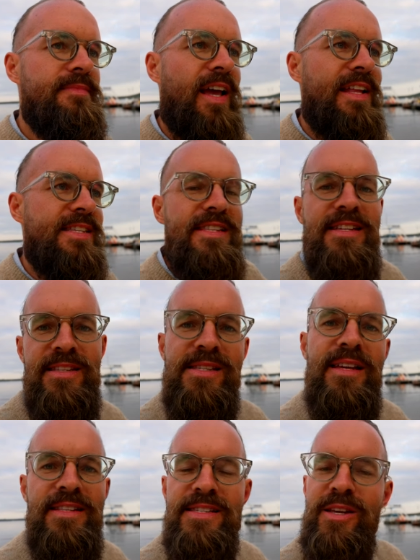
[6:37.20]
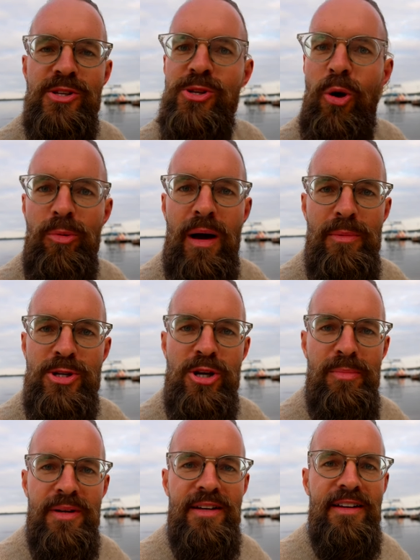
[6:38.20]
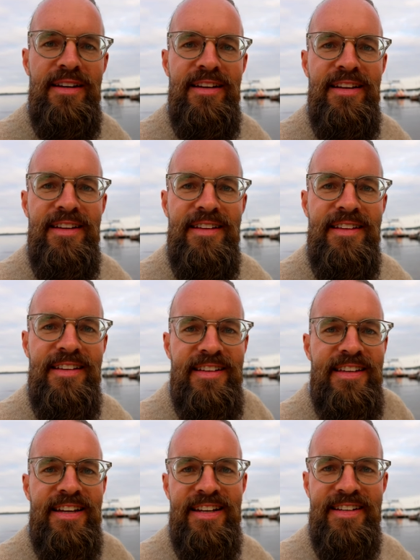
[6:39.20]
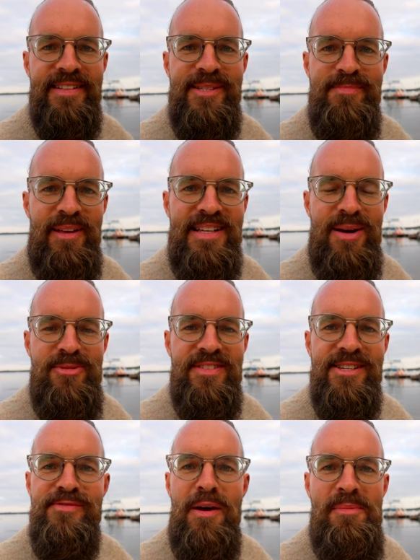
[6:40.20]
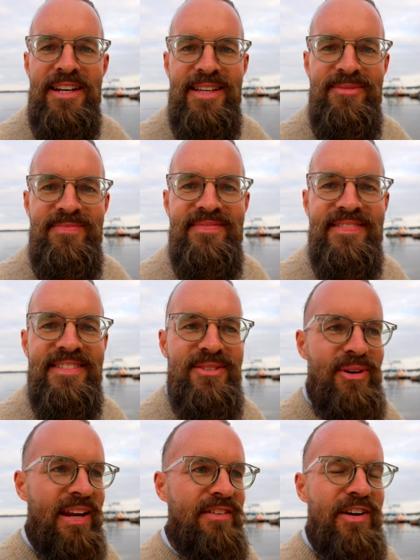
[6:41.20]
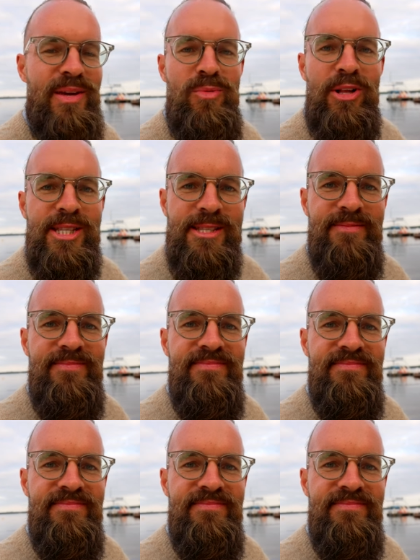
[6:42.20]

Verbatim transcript: And since it's his own barbershop, he can spend time with his family whenever he wants.